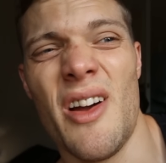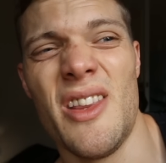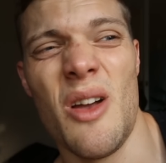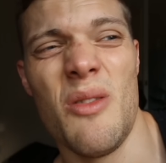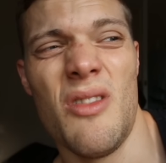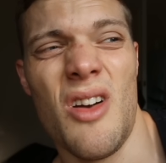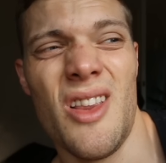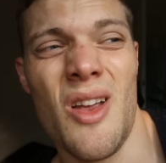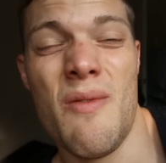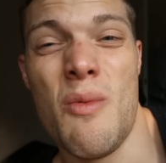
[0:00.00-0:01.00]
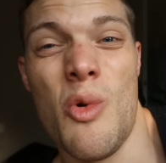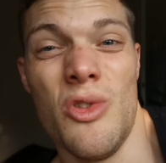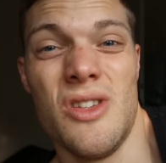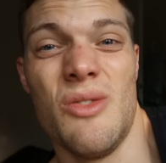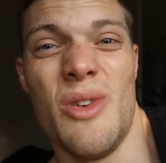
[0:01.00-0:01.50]
I don't I don't even
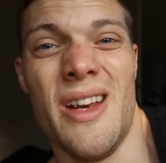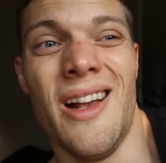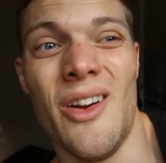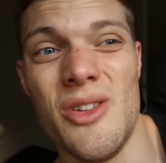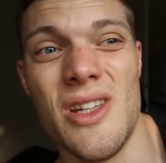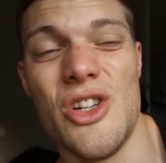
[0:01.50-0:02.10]
want to really go to